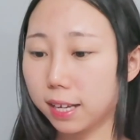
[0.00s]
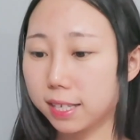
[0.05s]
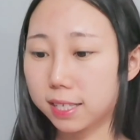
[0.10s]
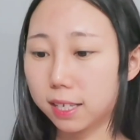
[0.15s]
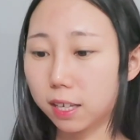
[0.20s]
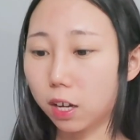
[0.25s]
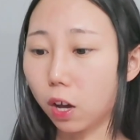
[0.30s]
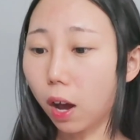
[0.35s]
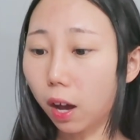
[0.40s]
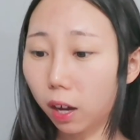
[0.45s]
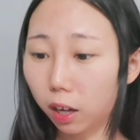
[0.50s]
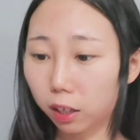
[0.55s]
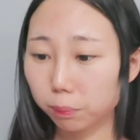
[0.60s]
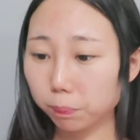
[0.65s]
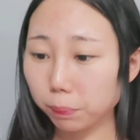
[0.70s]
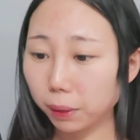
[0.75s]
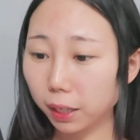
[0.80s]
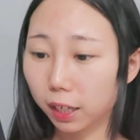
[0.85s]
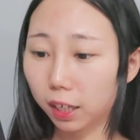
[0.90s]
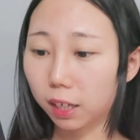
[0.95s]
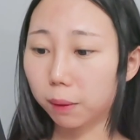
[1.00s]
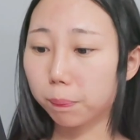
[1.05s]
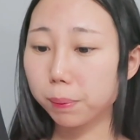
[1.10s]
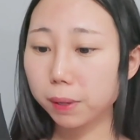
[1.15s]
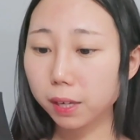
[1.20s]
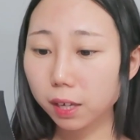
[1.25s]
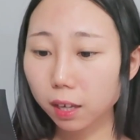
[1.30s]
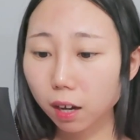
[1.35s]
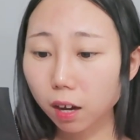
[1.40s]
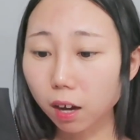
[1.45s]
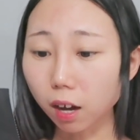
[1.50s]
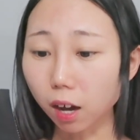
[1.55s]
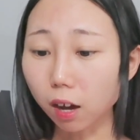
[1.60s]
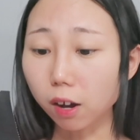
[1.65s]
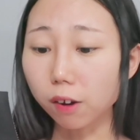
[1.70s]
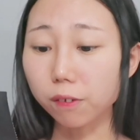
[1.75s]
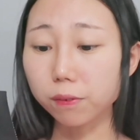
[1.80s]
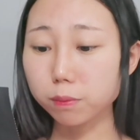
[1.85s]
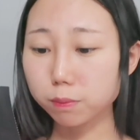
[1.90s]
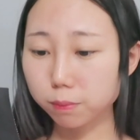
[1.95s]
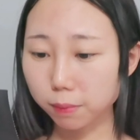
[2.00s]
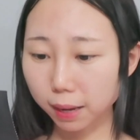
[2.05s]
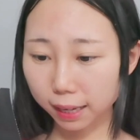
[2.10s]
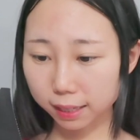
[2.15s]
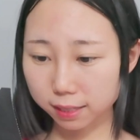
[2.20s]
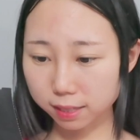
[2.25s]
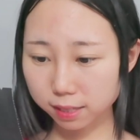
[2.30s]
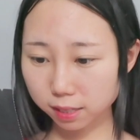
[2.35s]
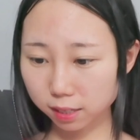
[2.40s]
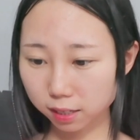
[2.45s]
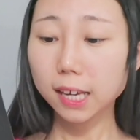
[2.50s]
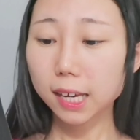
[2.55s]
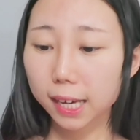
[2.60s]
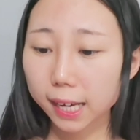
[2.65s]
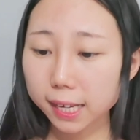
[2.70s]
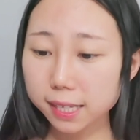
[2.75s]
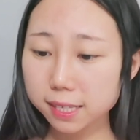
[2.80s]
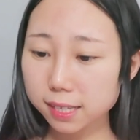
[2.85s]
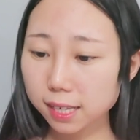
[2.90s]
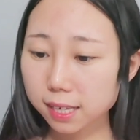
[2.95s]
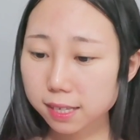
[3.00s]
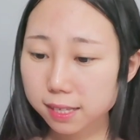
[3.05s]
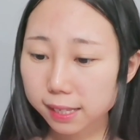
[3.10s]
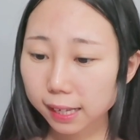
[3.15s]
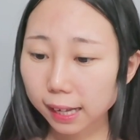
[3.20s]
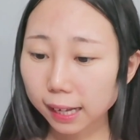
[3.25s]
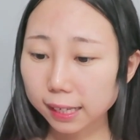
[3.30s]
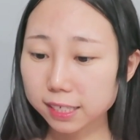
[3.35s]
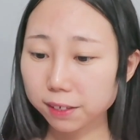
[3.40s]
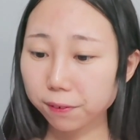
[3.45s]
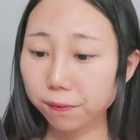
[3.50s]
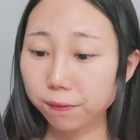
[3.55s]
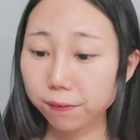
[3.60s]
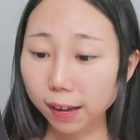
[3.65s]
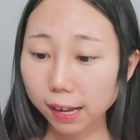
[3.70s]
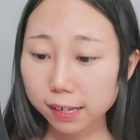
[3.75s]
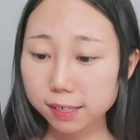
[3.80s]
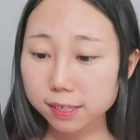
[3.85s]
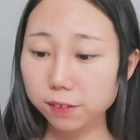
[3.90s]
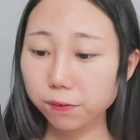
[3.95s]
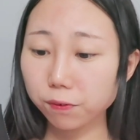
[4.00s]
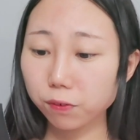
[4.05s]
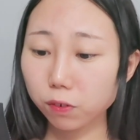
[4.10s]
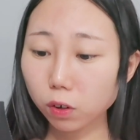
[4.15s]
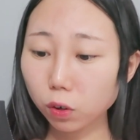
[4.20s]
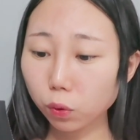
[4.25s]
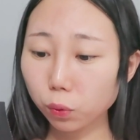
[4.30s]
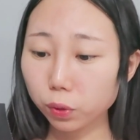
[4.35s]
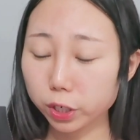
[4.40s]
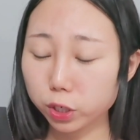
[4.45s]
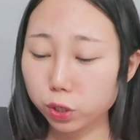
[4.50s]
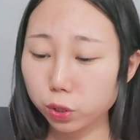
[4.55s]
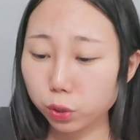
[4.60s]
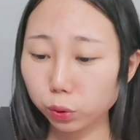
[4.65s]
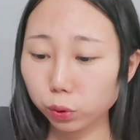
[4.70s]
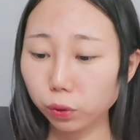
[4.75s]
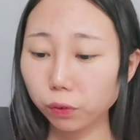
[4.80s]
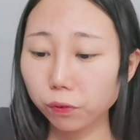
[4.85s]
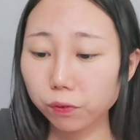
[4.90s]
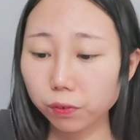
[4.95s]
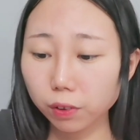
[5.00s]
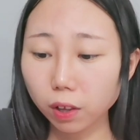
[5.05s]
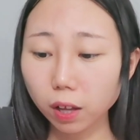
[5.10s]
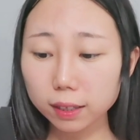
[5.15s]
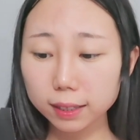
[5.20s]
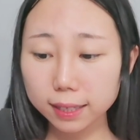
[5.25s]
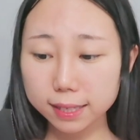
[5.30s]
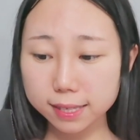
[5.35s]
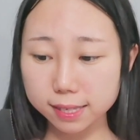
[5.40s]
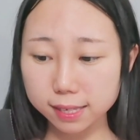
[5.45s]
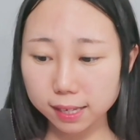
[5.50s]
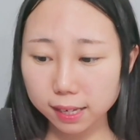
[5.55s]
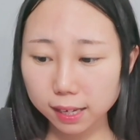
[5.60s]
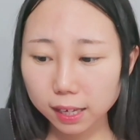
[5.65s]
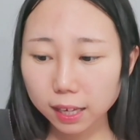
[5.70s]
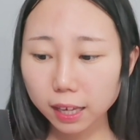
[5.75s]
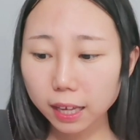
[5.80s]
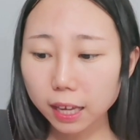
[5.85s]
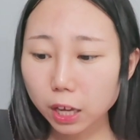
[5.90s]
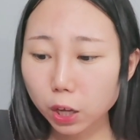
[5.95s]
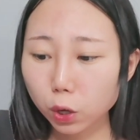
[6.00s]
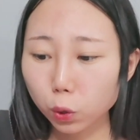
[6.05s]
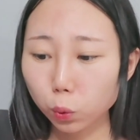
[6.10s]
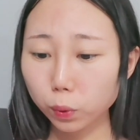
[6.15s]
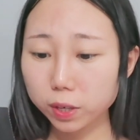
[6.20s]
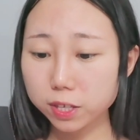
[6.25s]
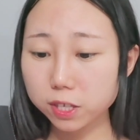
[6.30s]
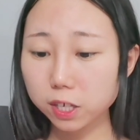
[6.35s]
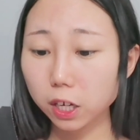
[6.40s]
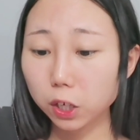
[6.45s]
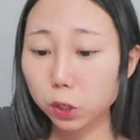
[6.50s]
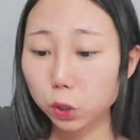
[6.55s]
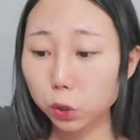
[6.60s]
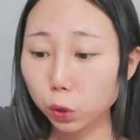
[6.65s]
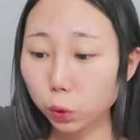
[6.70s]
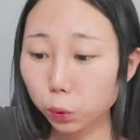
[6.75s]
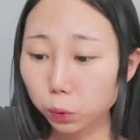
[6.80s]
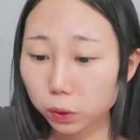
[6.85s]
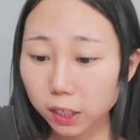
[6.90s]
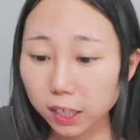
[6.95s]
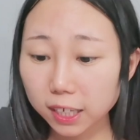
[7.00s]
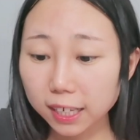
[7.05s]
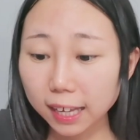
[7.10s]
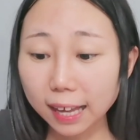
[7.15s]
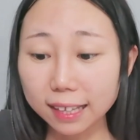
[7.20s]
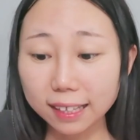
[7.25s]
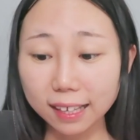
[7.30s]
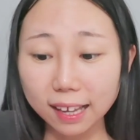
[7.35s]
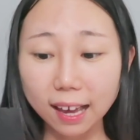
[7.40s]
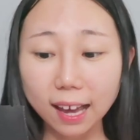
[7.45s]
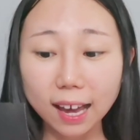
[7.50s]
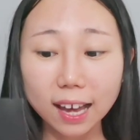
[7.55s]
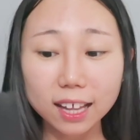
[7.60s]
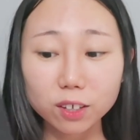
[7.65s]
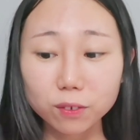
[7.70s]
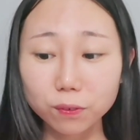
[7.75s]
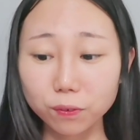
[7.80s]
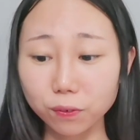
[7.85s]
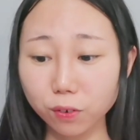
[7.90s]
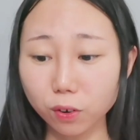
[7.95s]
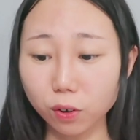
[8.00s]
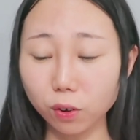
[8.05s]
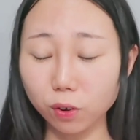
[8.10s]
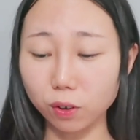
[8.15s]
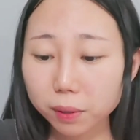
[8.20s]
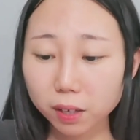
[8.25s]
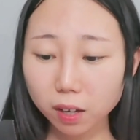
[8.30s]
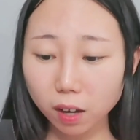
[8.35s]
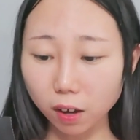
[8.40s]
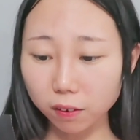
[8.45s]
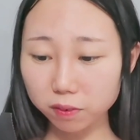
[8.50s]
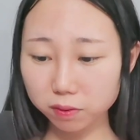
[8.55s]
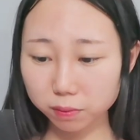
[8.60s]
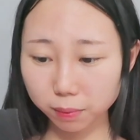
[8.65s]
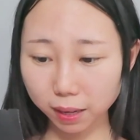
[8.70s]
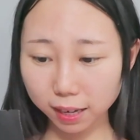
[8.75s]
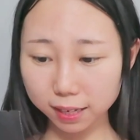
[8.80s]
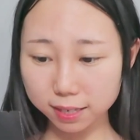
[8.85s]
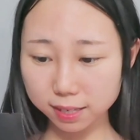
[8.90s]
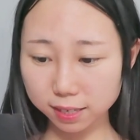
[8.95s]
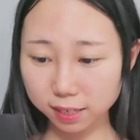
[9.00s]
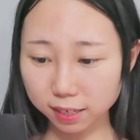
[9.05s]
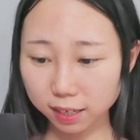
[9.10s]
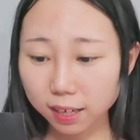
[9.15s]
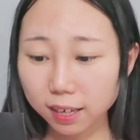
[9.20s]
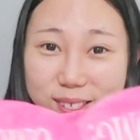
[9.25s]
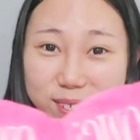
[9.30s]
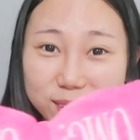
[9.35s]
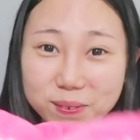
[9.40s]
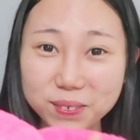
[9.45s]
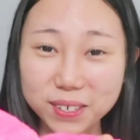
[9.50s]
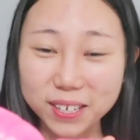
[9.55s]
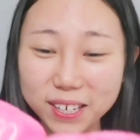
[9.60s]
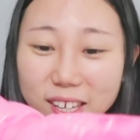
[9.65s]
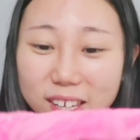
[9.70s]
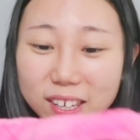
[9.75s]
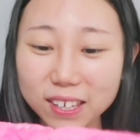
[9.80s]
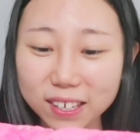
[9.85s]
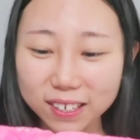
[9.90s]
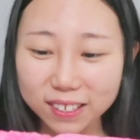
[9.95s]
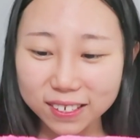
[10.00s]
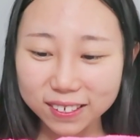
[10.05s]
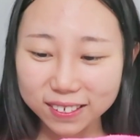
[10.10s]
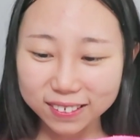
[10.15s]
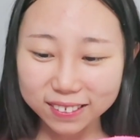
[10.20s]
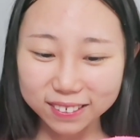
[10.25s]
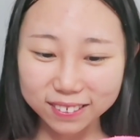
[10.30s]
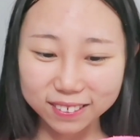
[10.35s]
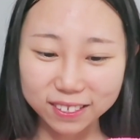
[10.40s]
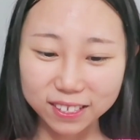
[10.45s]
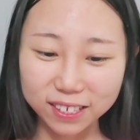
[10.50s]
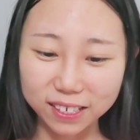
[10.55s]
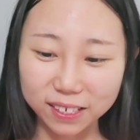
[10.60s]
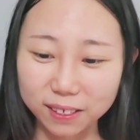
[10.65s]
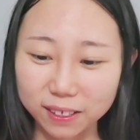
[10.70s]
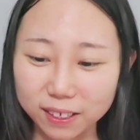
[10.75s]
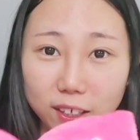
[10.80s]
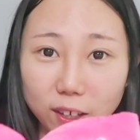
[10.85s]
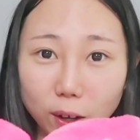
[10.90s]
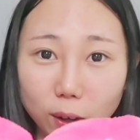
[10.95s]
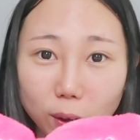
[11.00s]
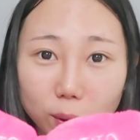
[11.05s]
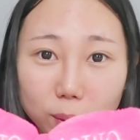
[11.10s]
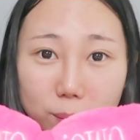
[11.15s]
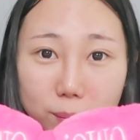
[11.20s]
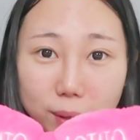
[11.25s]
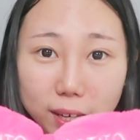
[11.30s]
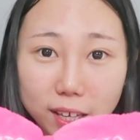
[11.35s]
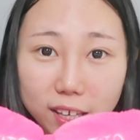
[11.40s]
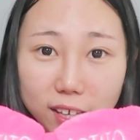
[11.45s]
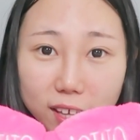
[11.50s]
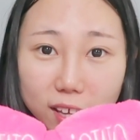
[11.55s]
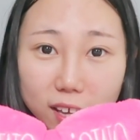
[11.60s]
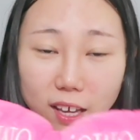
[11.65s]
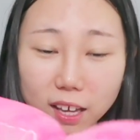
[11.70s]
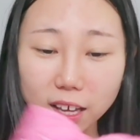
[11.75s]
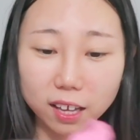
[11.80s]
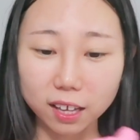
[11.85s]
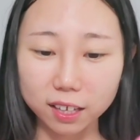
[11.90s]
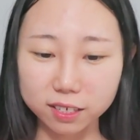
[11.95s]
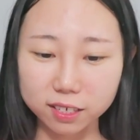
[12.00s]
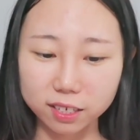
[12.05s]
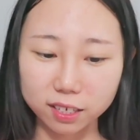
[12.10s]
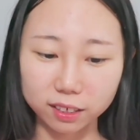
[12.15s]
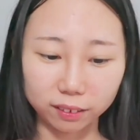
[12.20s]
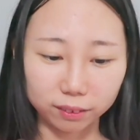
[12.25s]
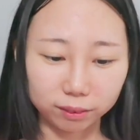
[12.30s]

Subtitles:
The hot pink peel-off mask. It says that fast forward to flawless skin with a unique and colorful peel-off mask. Super cute! Oh my god!